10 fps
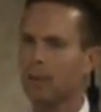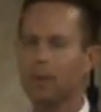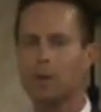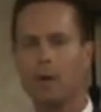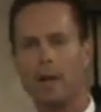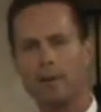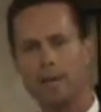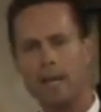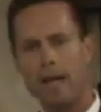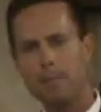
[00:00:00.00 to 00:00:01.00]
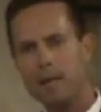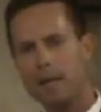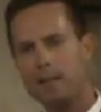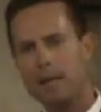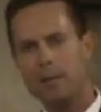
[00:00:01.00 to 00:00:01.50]
Illinois every day
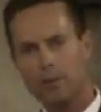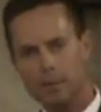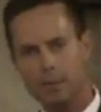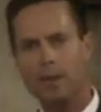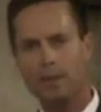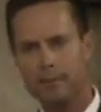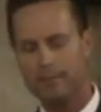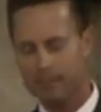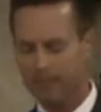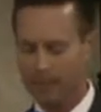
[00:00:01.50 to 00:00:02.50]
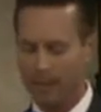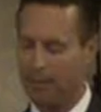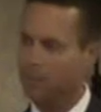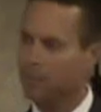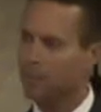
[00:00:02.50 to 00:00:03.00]
because I grew up here. I've
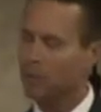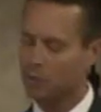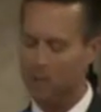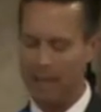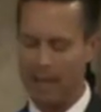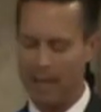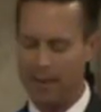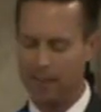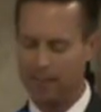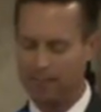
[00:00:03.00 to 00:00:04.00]
lived here most of my life.